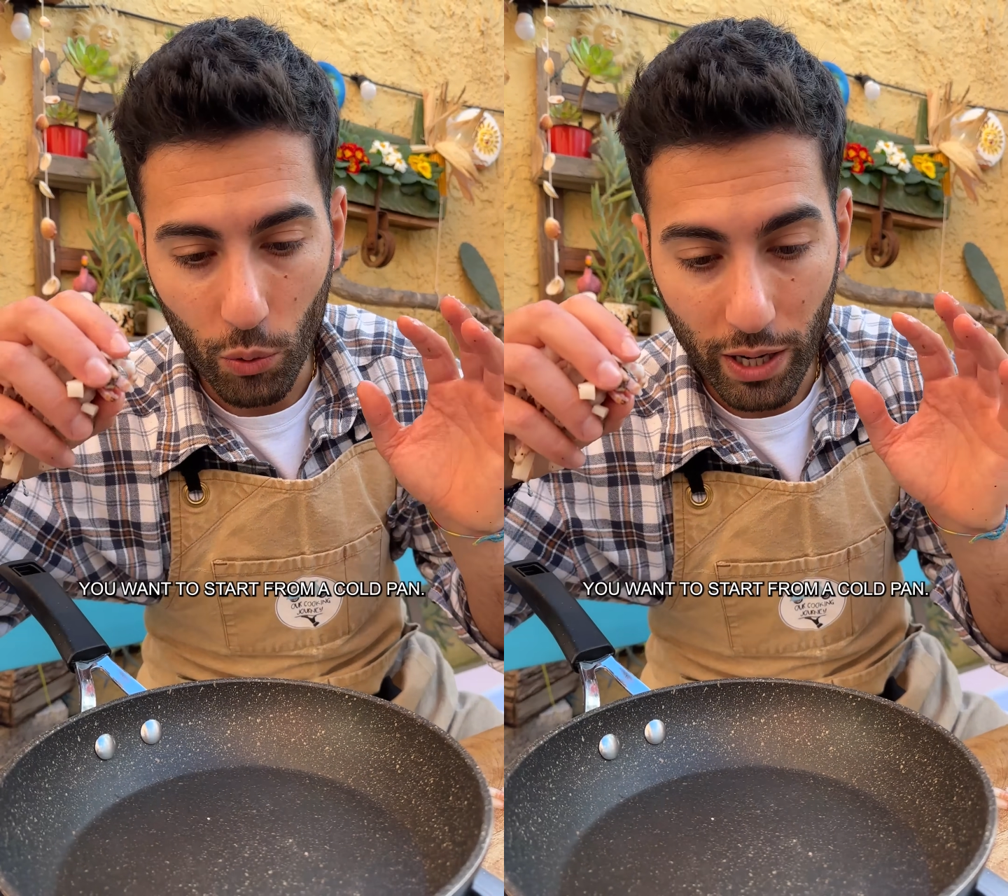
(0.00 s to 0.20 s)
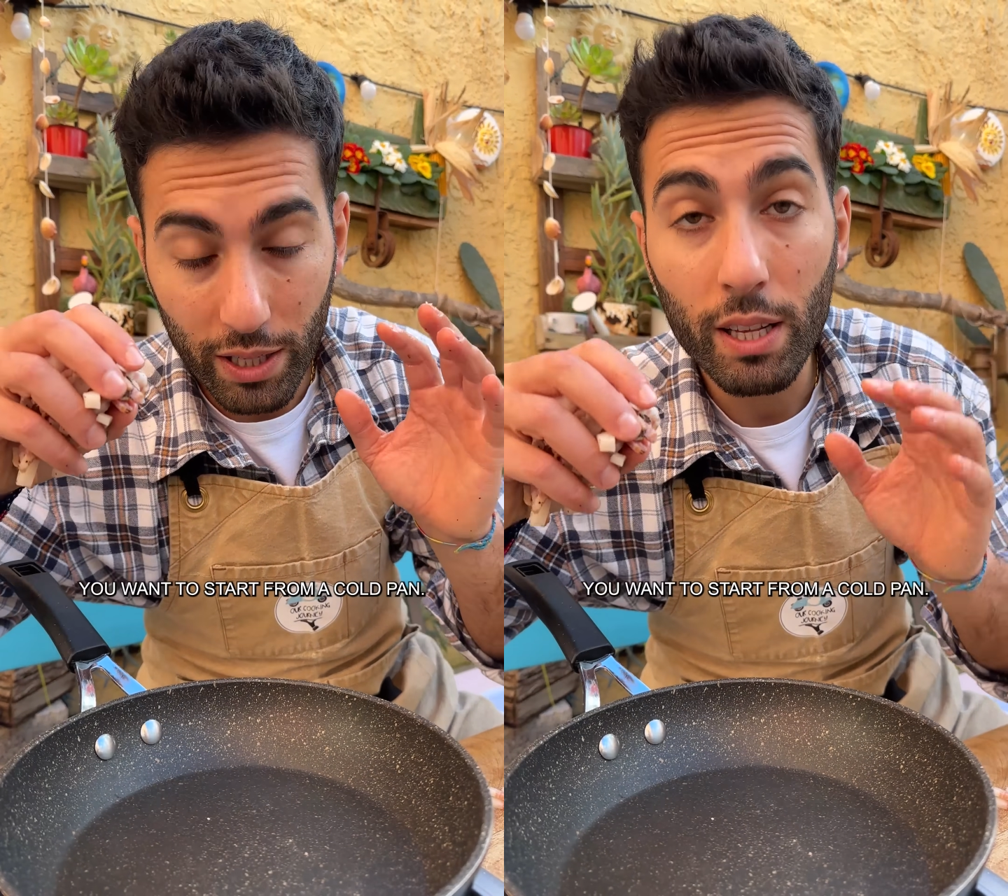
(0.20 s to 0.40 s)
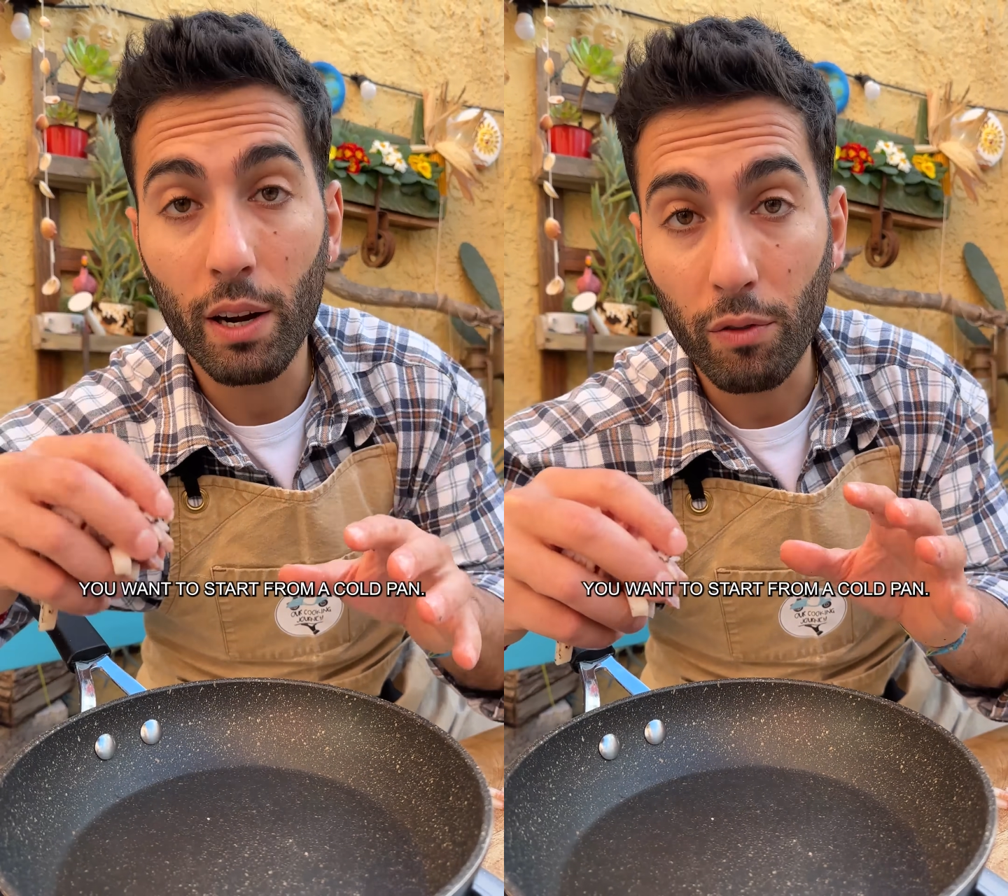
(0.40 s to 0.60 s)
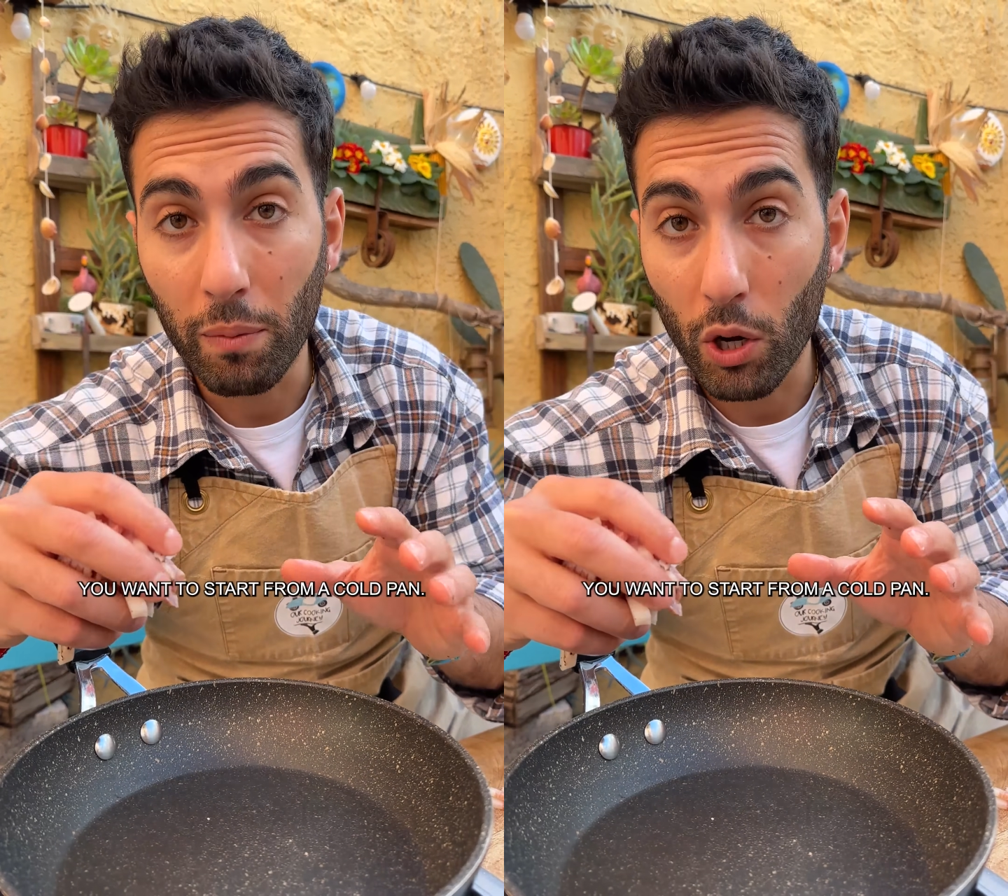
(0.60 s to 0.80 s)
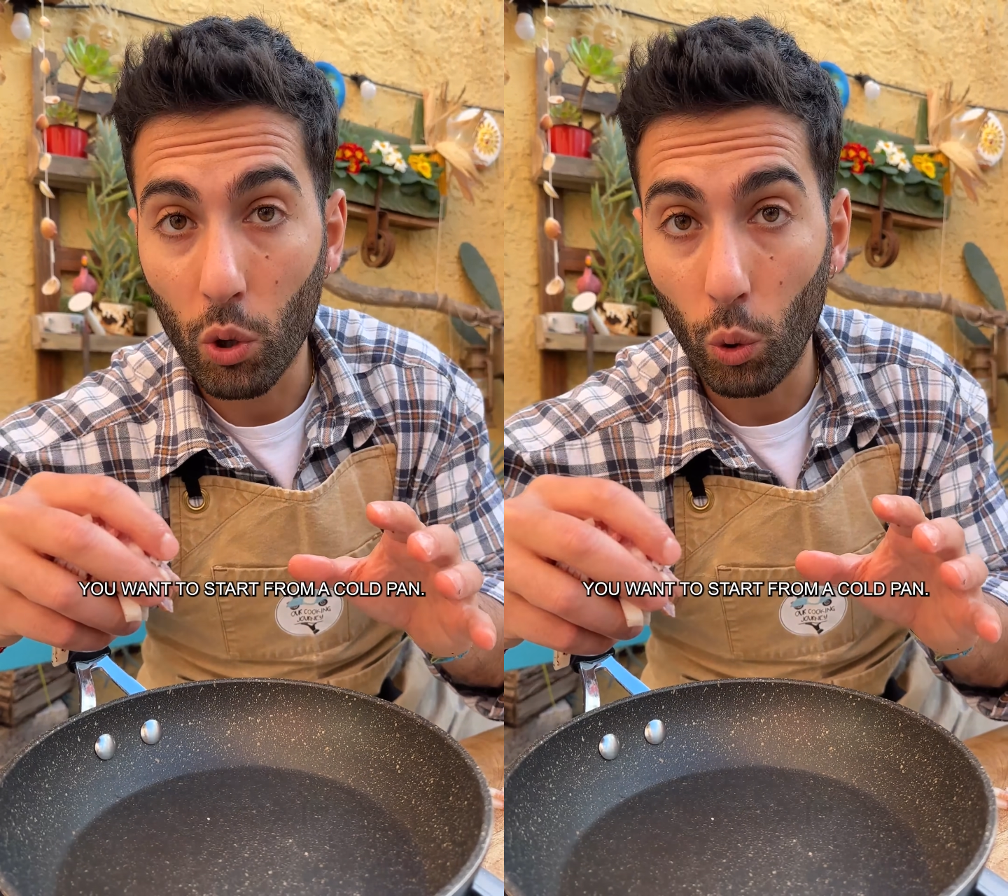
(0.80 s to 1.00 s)
you want to start
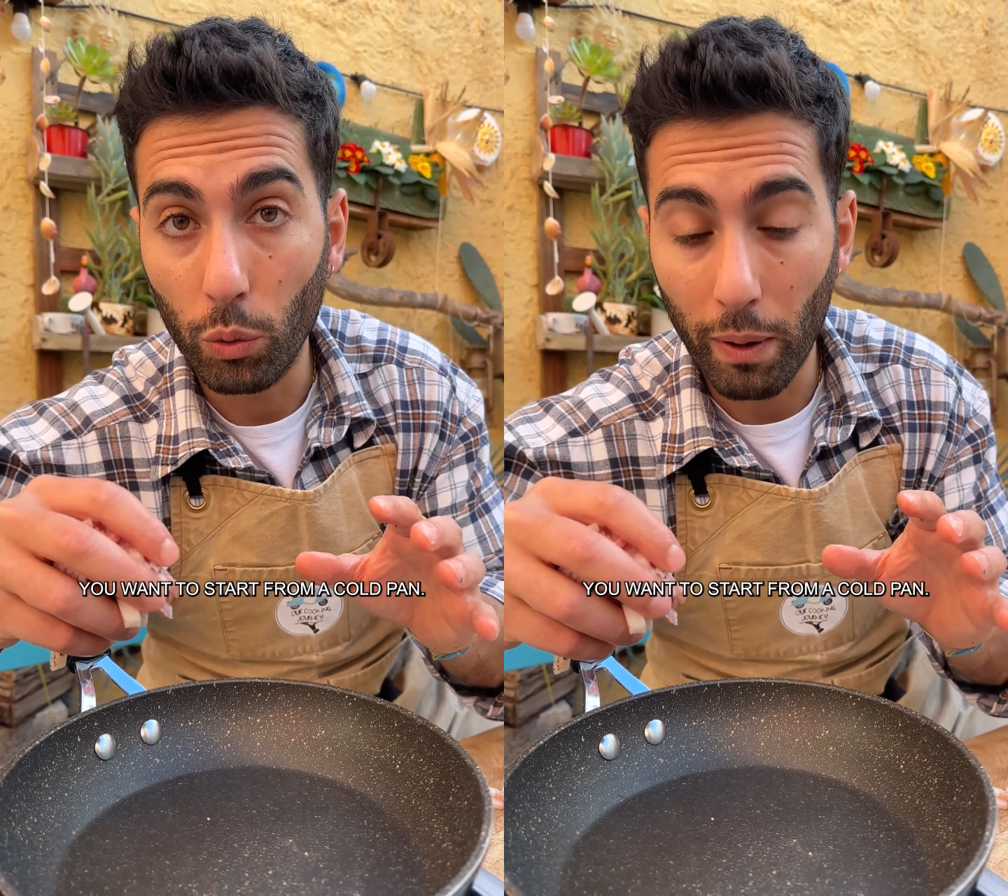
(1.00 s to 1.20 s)
from a cold